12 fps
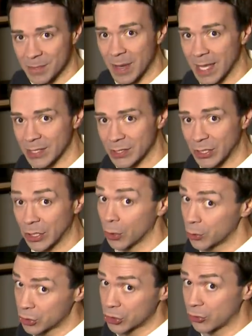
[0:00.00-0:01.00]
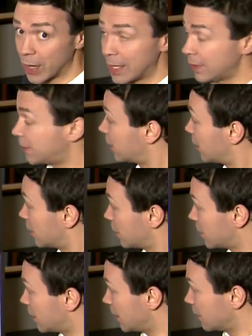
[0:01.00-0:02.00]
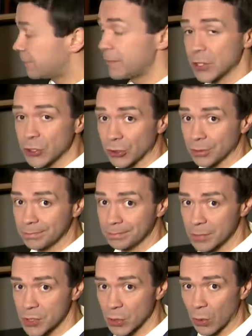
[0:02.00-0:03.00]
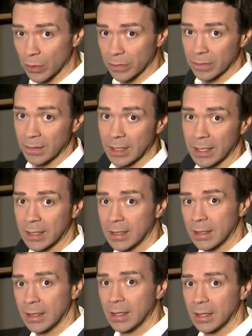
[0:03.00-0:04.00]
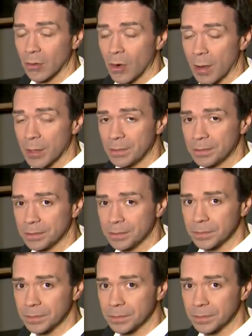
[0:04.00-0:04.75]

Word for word: it's best to go straight to the official source. Robin?